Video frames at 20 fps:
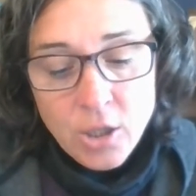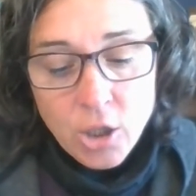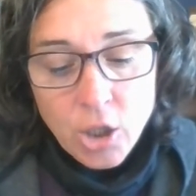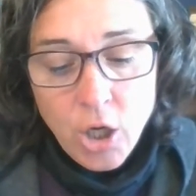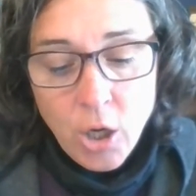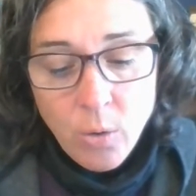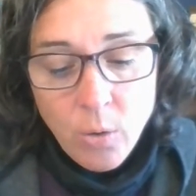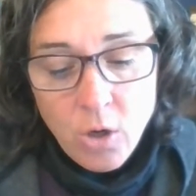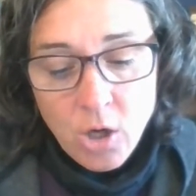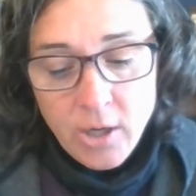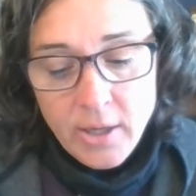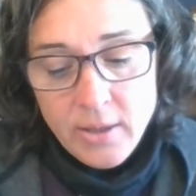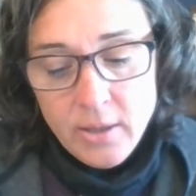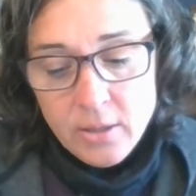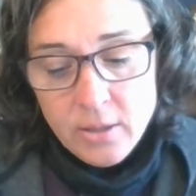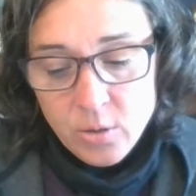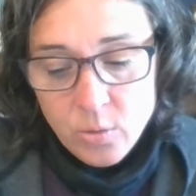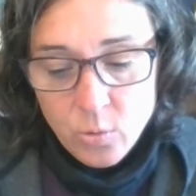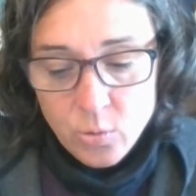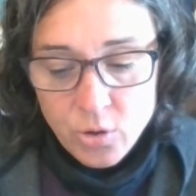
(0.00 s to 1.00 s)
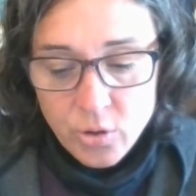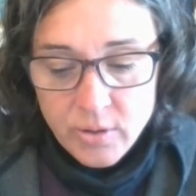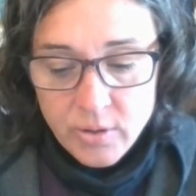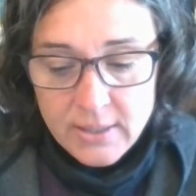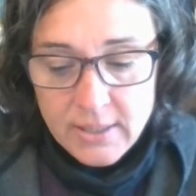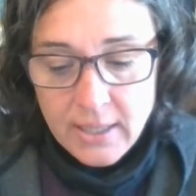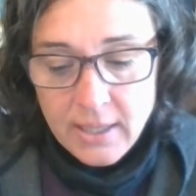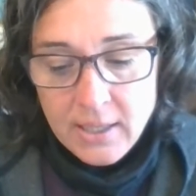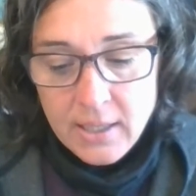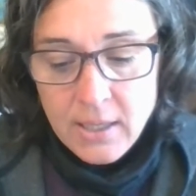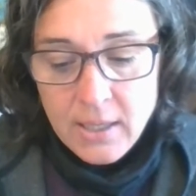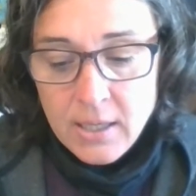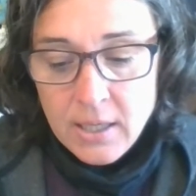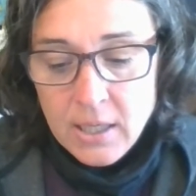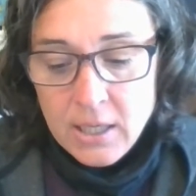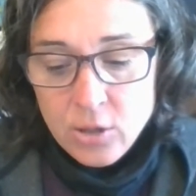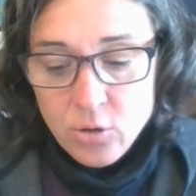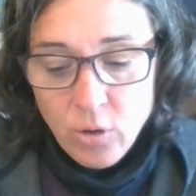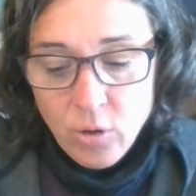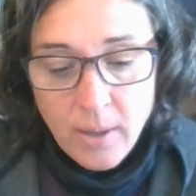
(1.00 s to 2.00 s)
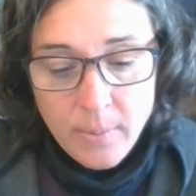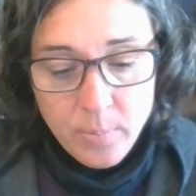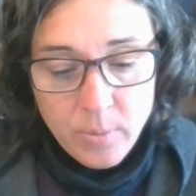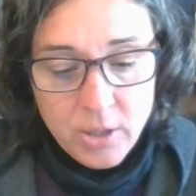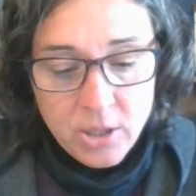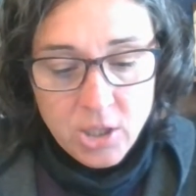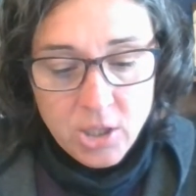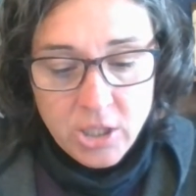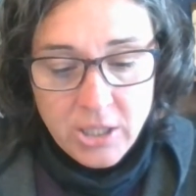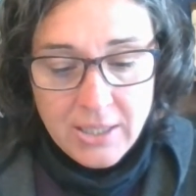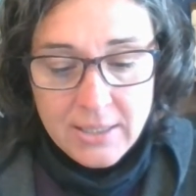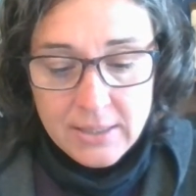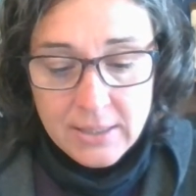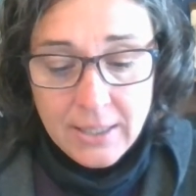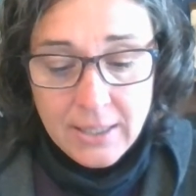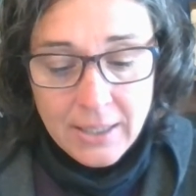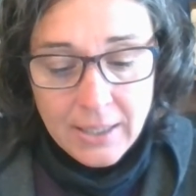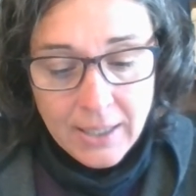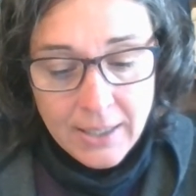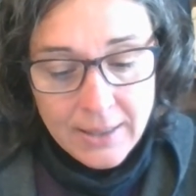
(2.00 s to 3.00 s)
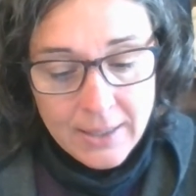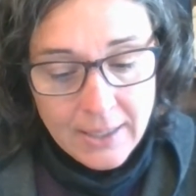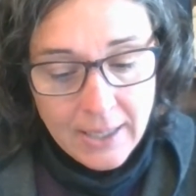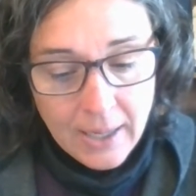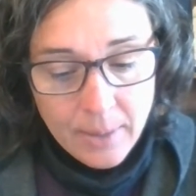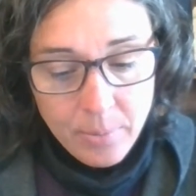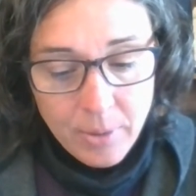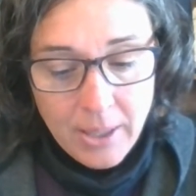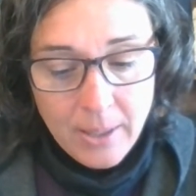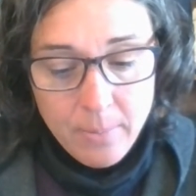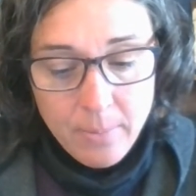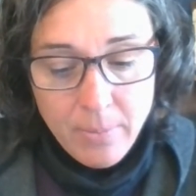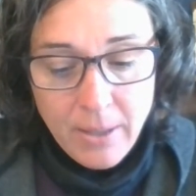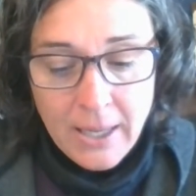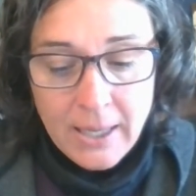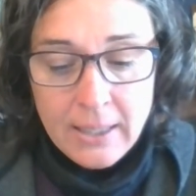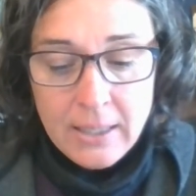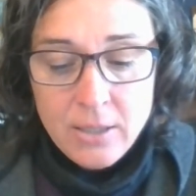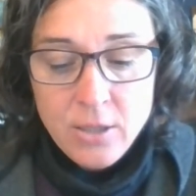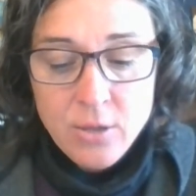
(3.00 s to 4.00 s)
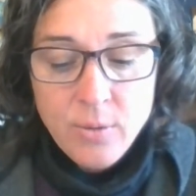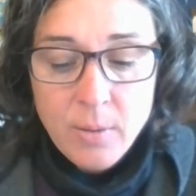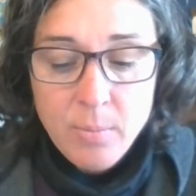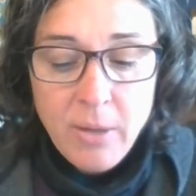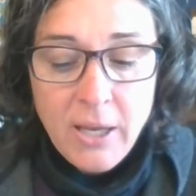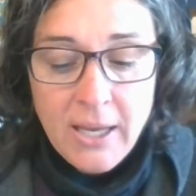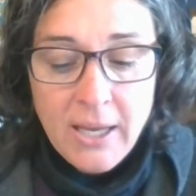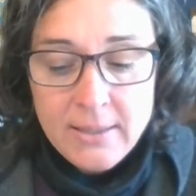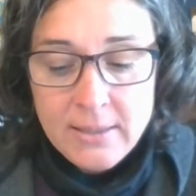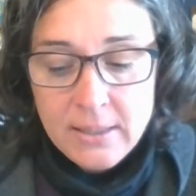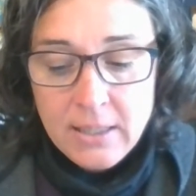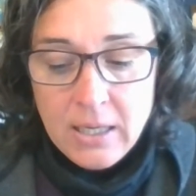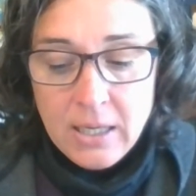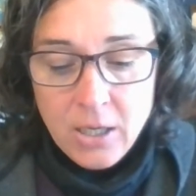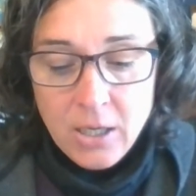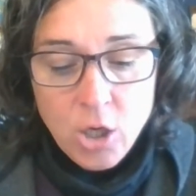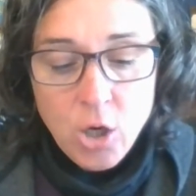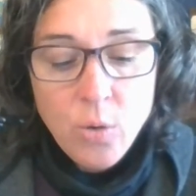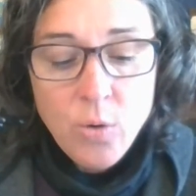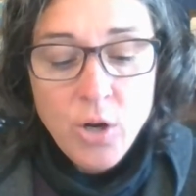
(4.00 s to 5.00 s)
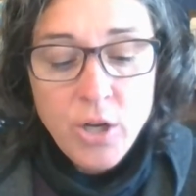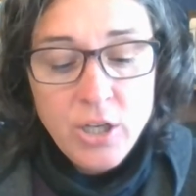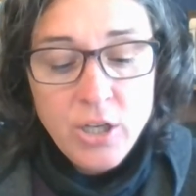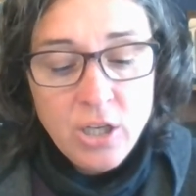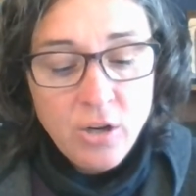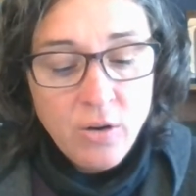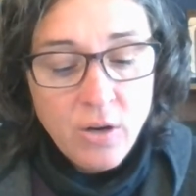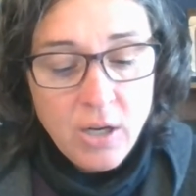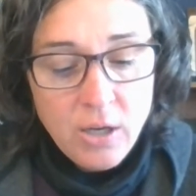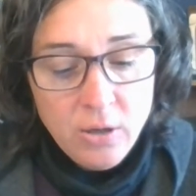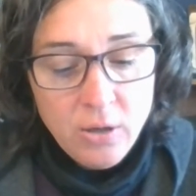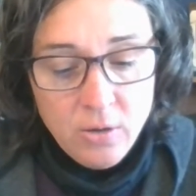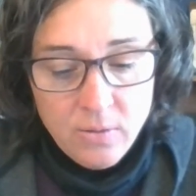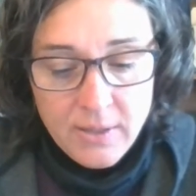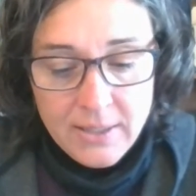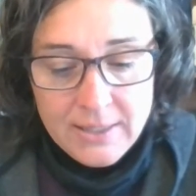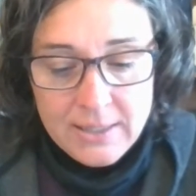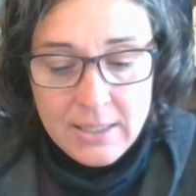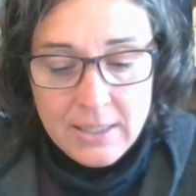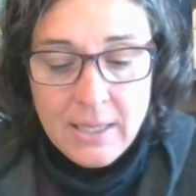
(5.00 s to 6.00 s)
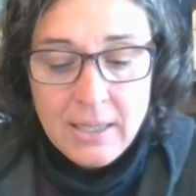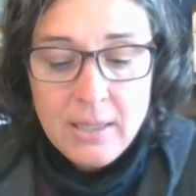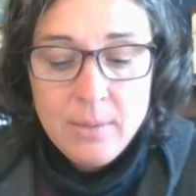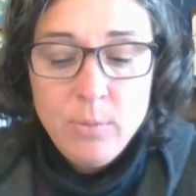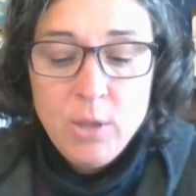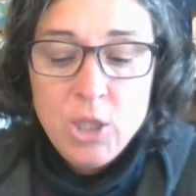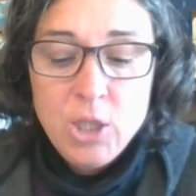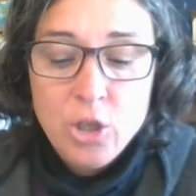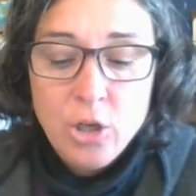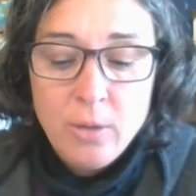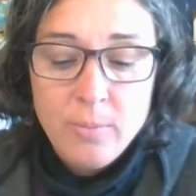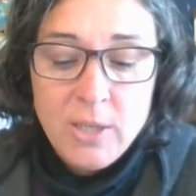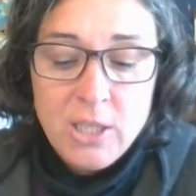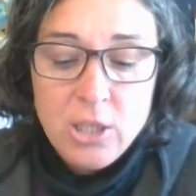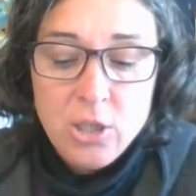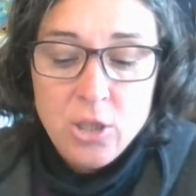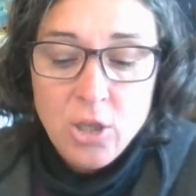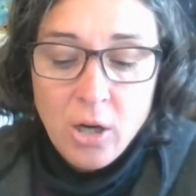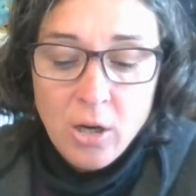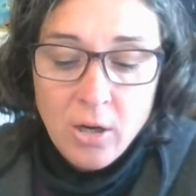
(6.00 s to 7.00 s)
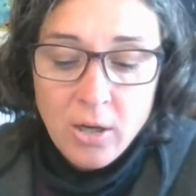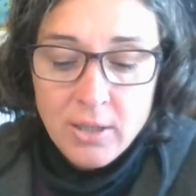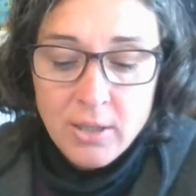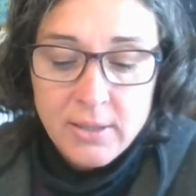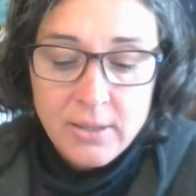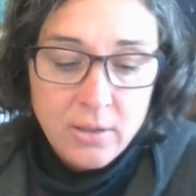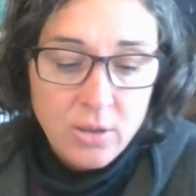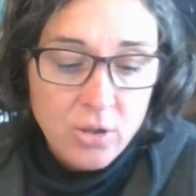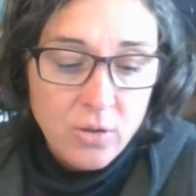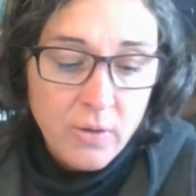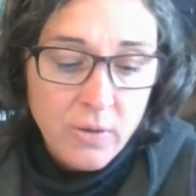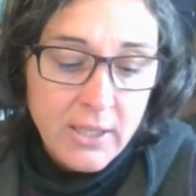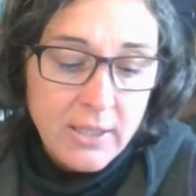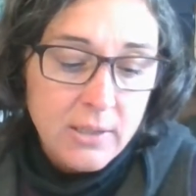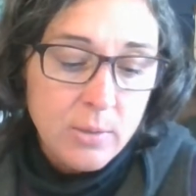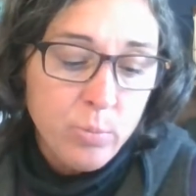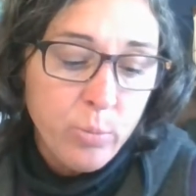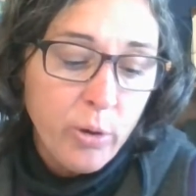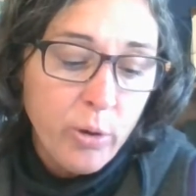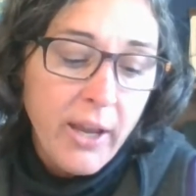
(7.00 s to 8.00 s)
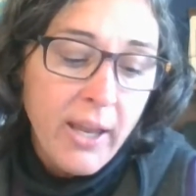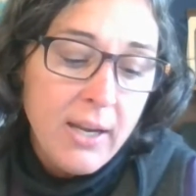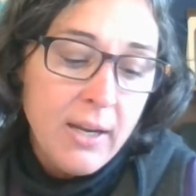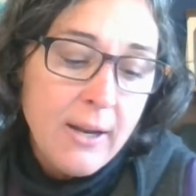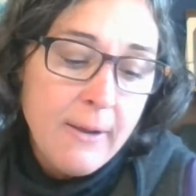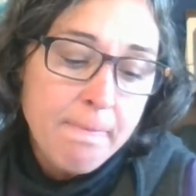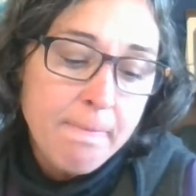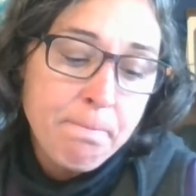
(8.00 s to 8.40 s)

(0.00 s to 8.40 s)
Go on, the soldier said. He dropped the cheese and the napkin back into her basket. Go on to your uncle and tell him the German dogs enjoyed his bread.